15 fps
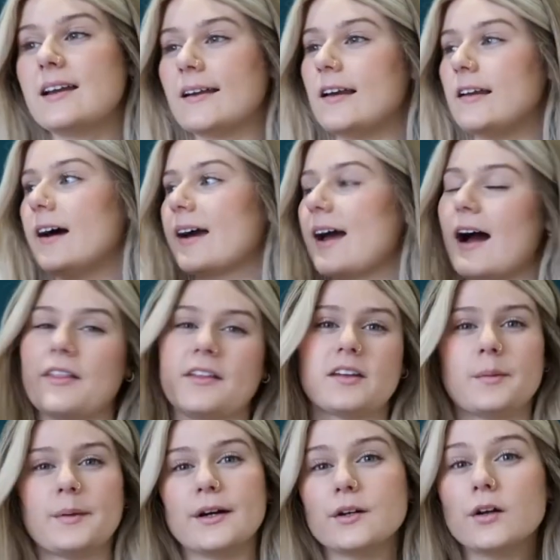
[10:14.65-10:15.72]
and I like how
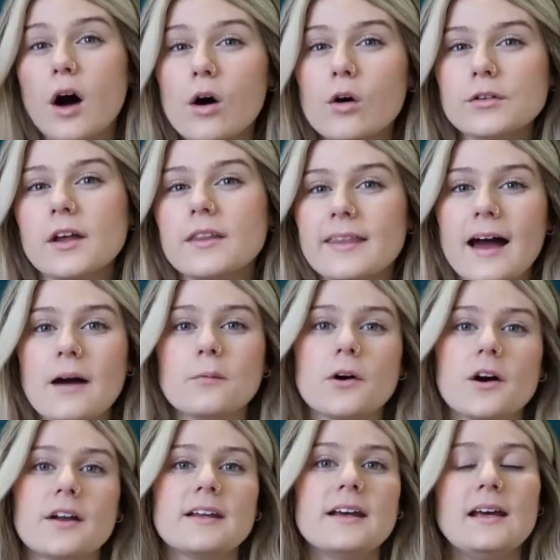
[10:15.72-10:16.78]
there's a bit of gold on that
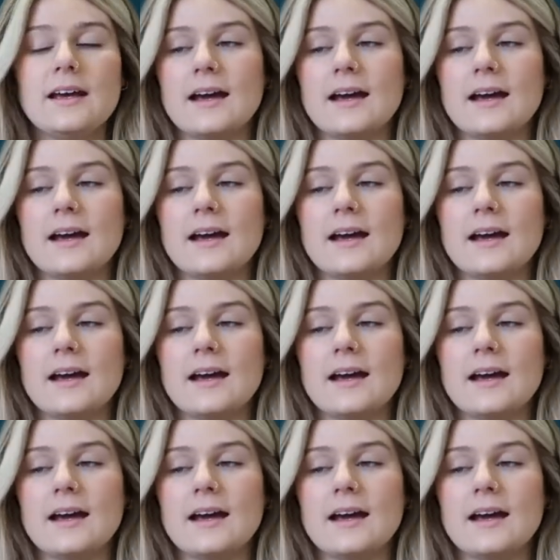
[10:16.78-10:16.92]
one,